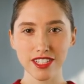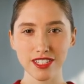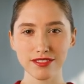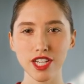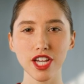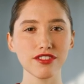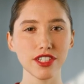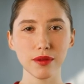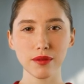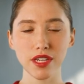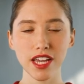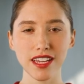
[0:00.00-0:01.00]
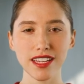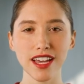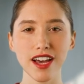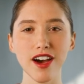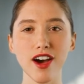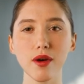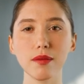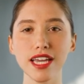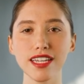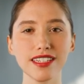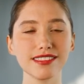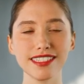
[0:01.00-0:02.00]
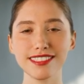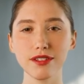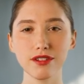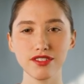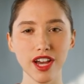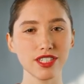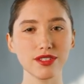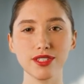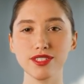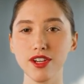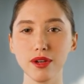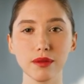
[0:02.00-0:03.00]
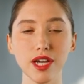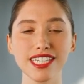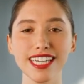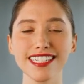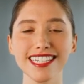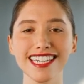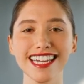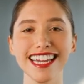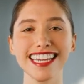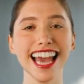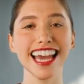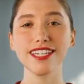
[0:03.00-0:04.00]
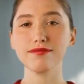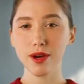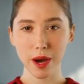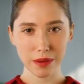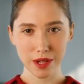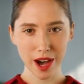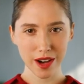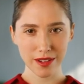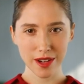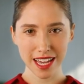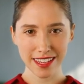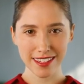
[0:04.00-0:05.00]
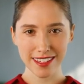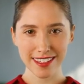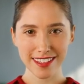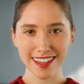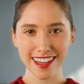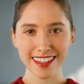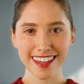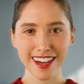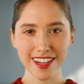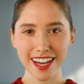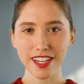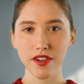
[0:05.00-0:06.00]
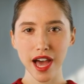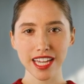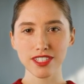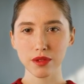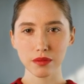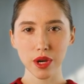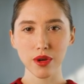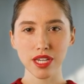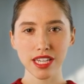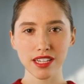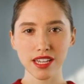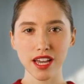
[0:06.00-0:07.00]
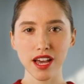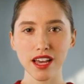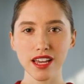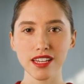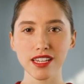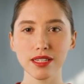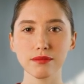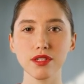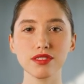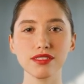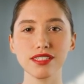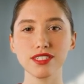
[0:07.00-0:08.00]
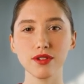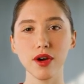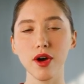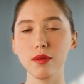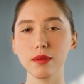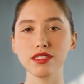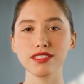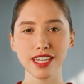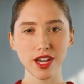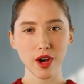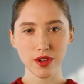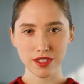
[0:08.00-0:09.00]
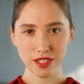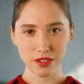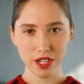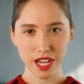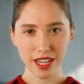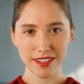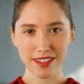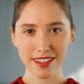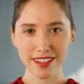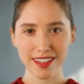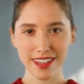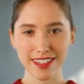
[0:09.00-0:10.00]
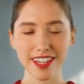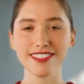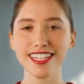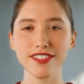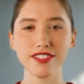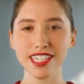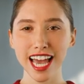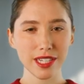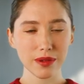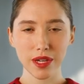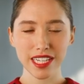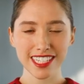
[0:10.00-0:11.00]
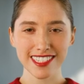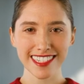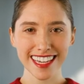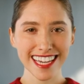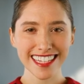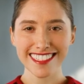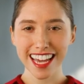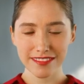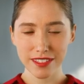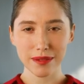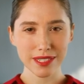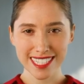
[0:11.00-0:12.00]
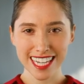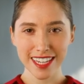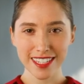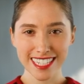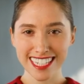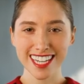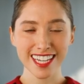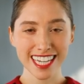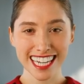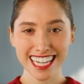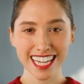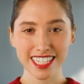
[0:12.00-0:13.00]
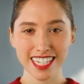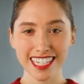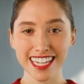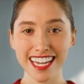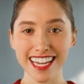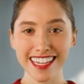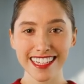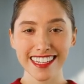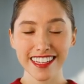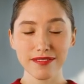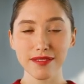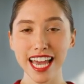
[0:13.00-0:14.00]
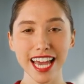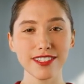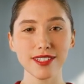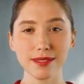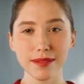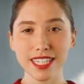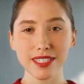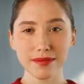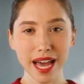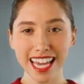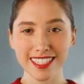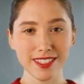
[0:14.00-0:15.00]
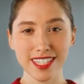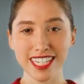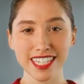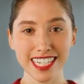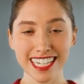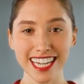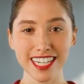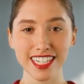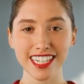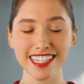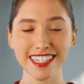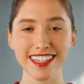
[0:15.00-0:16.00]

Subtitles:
Rear view. All my lenses and reflectors are present, clean, and in proper coloring. They are not cracked or broken. Emergency door opens and closes freely. The safety latch works. Inside rubber seal is in good condition. My air suspension bags are in good condition.